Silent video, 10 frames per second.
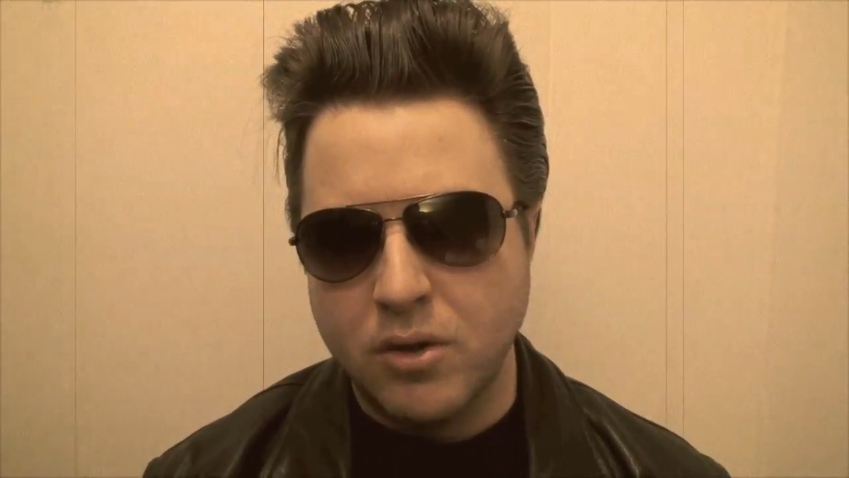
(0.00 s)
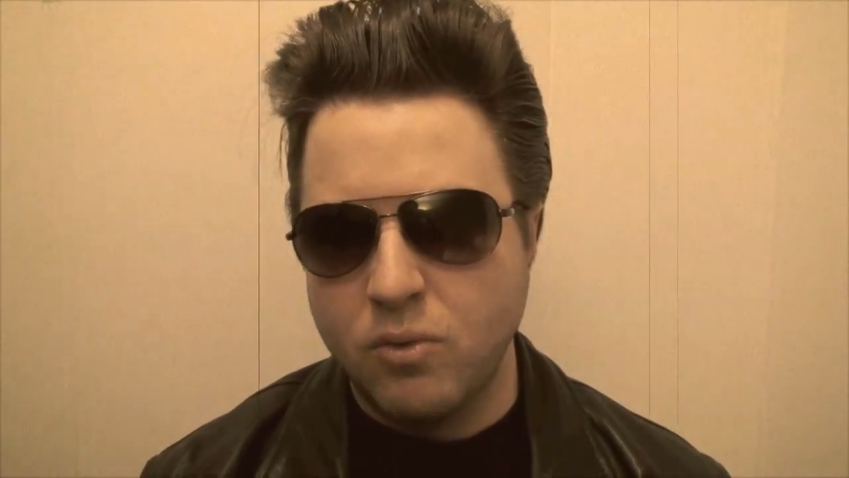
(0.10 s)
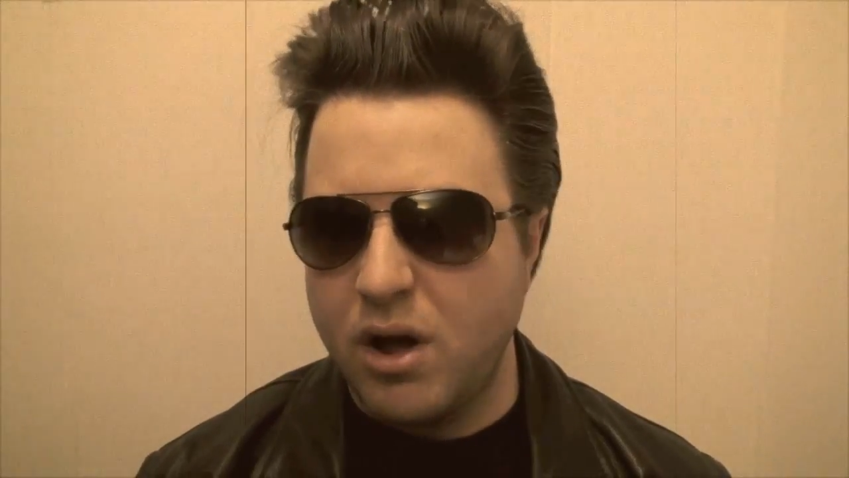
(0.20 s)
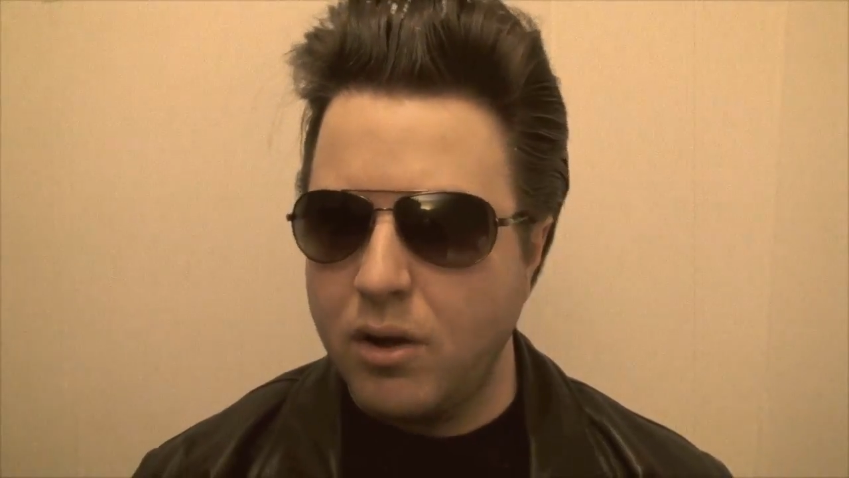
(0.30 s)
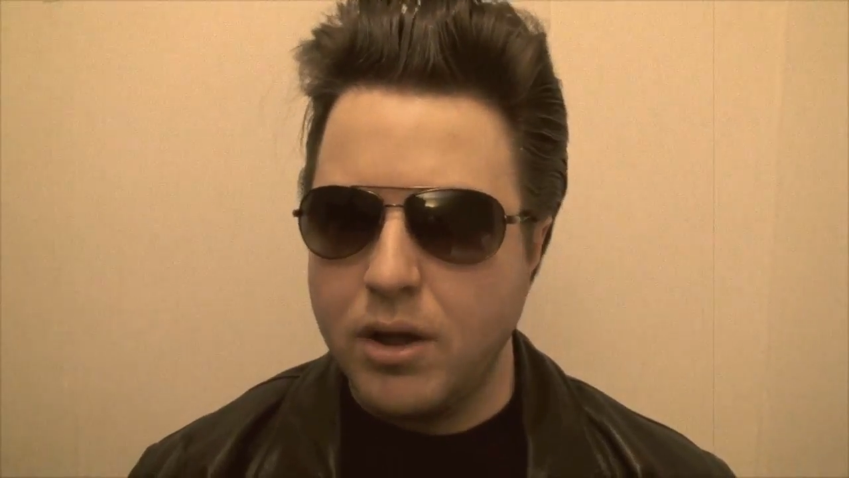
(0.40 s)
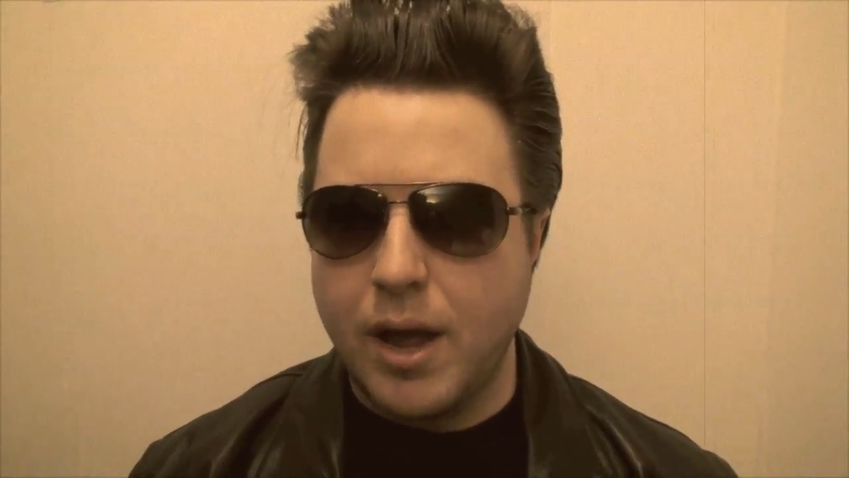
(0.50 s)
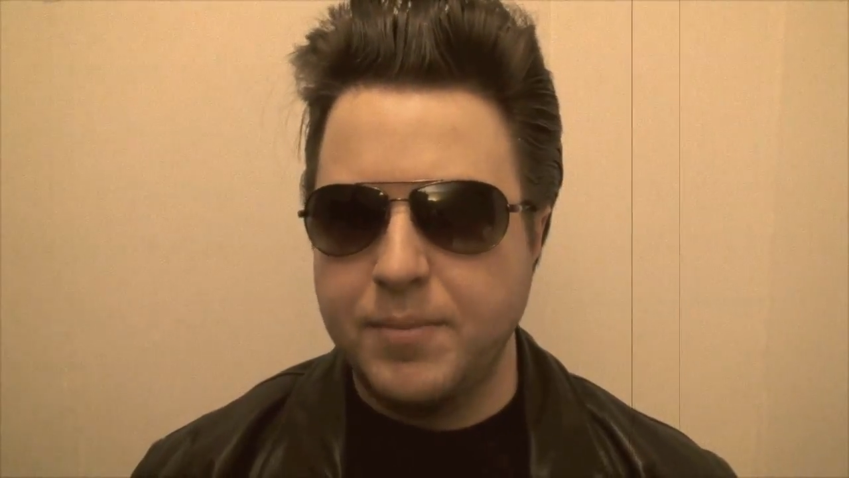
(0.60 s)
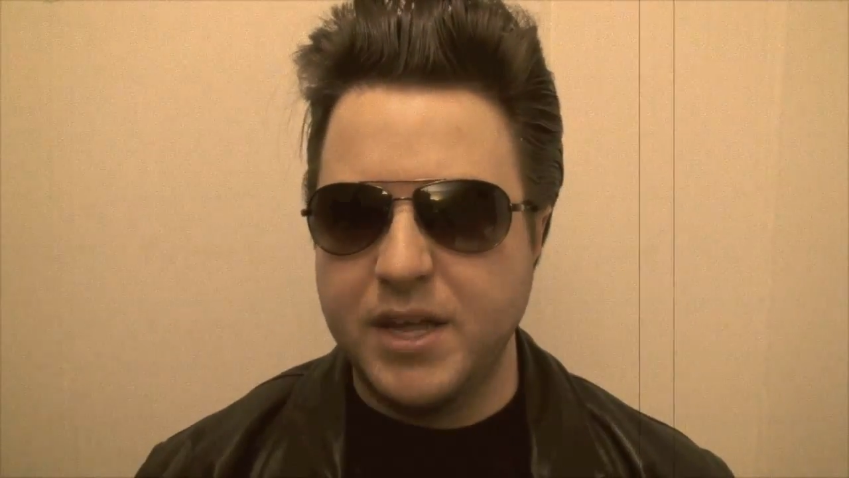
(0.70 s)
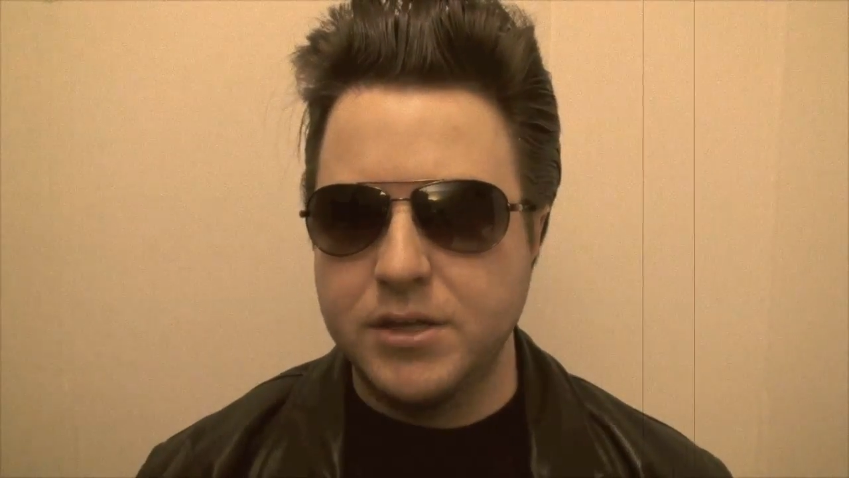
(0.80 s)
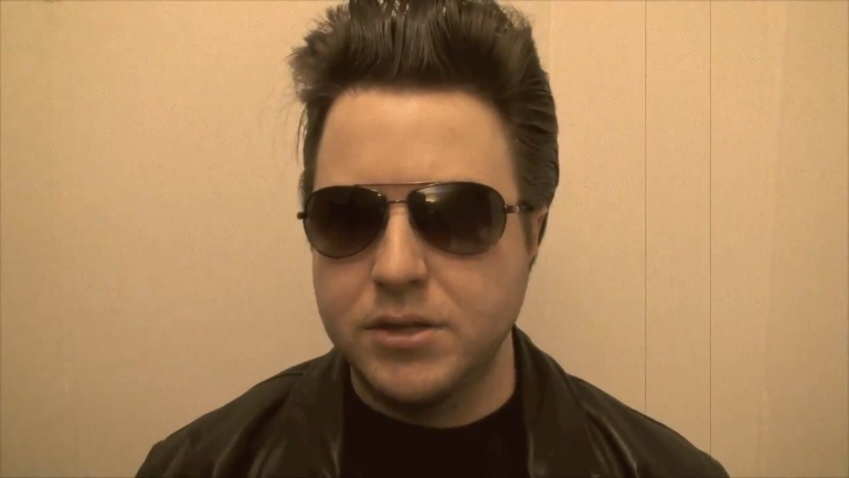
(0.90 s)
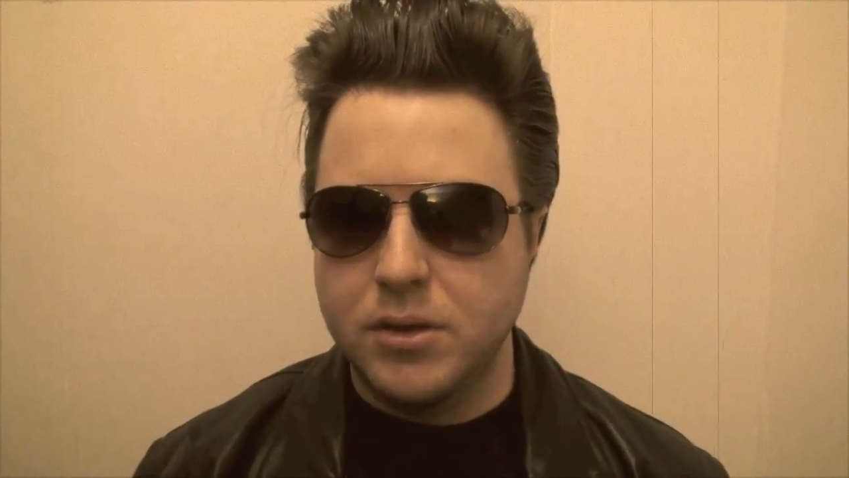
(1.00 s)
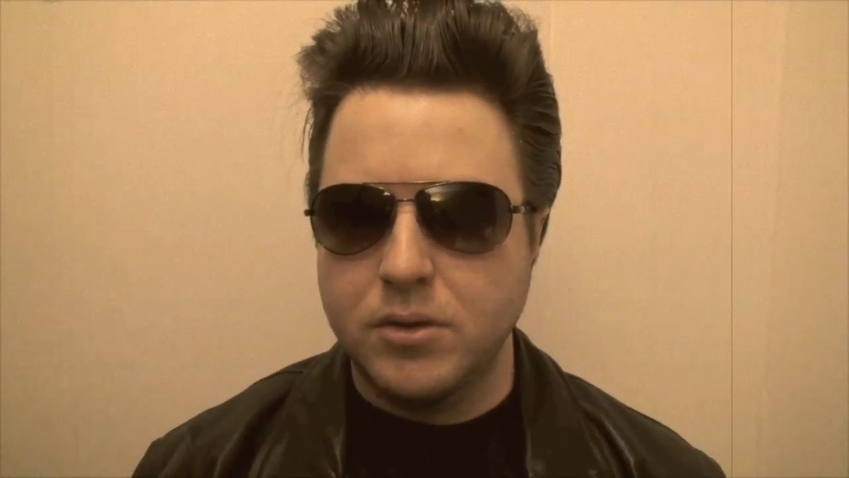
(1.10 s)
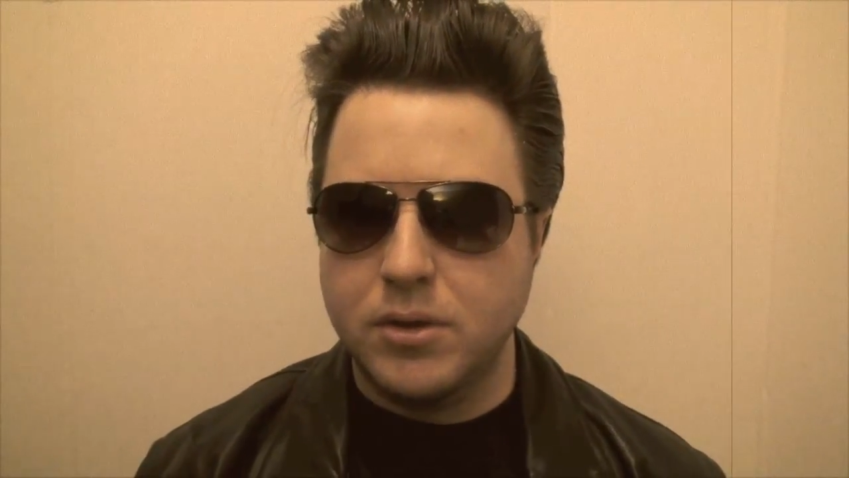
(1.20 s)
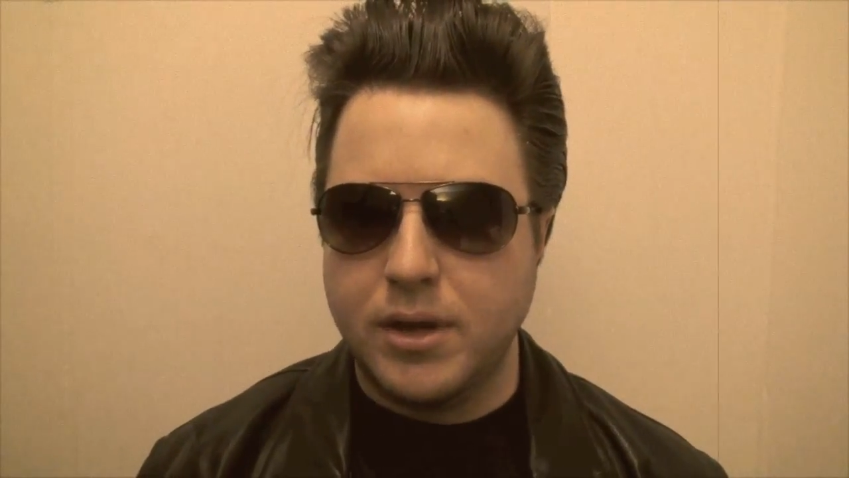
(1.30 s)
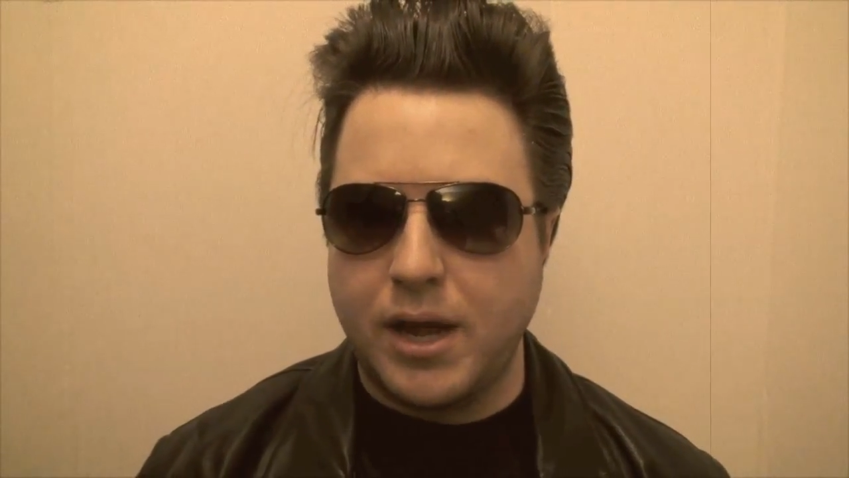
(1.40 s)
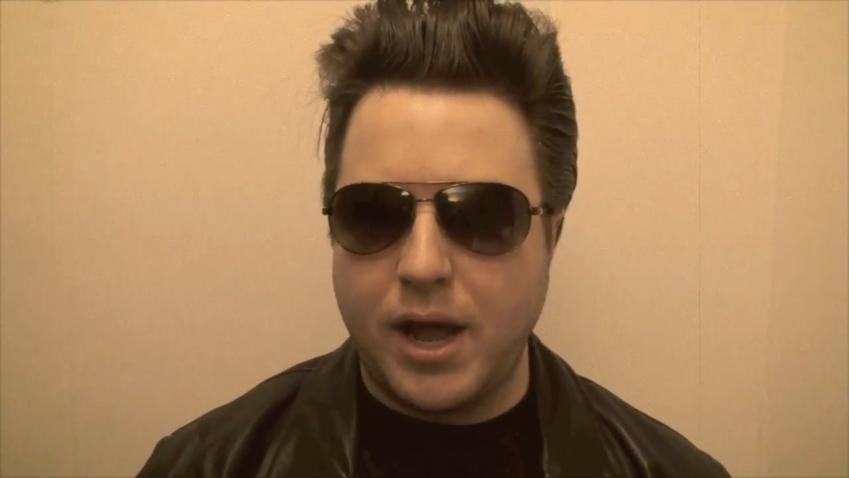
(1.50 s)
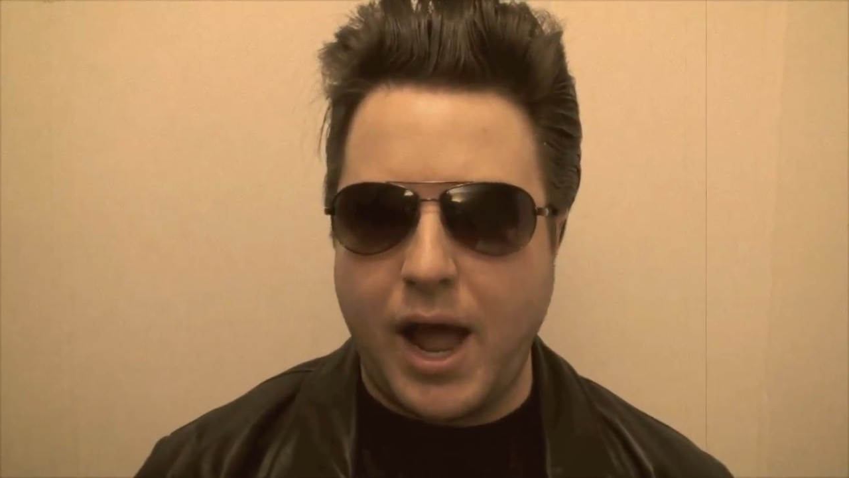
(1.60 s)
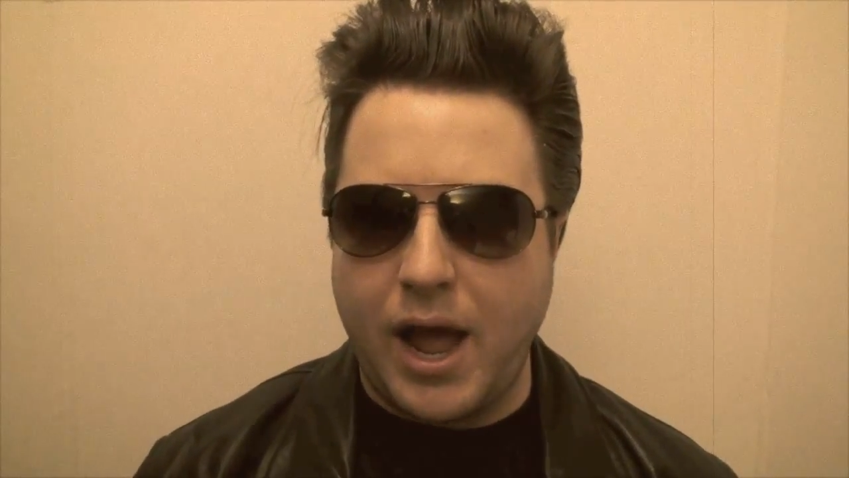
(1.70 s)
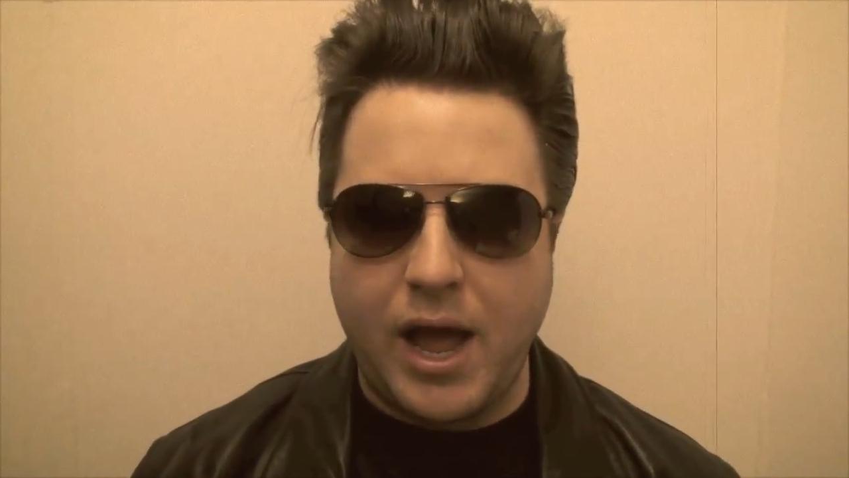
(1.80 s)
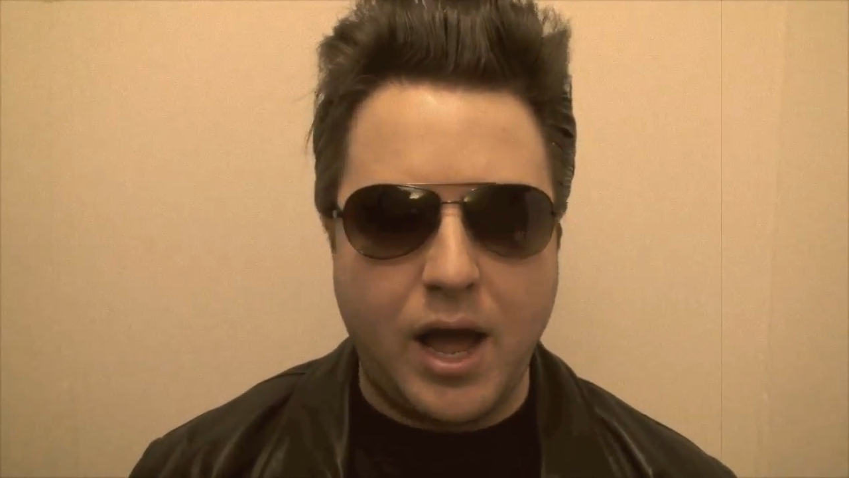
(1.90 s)
Well, I mean,
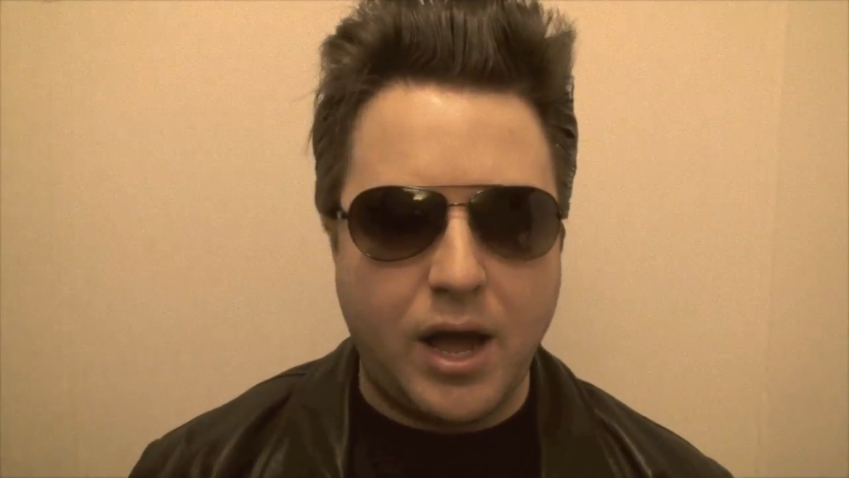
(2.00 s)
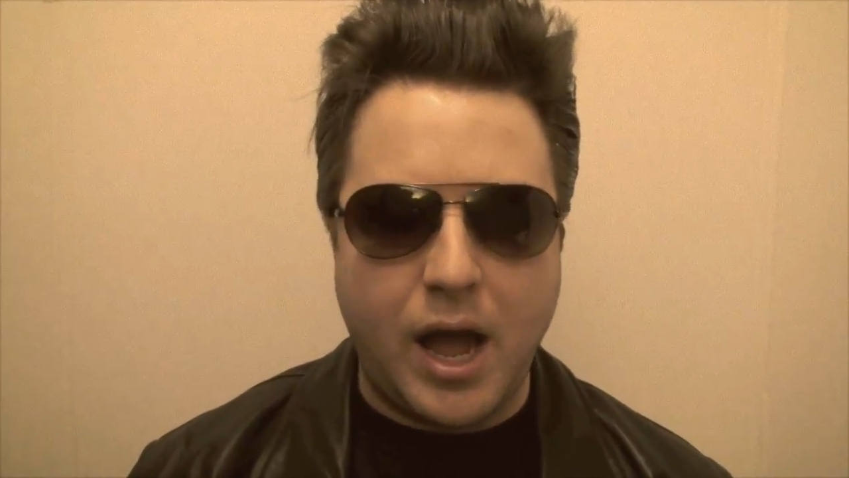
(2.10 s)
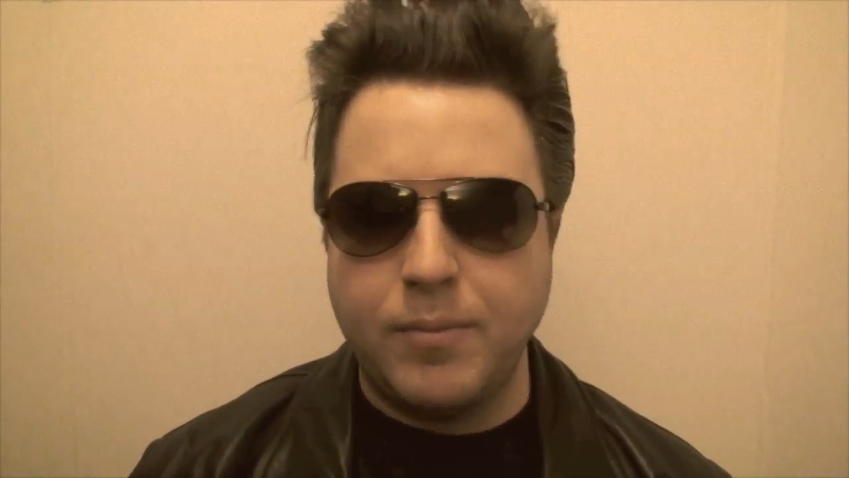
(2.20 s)
how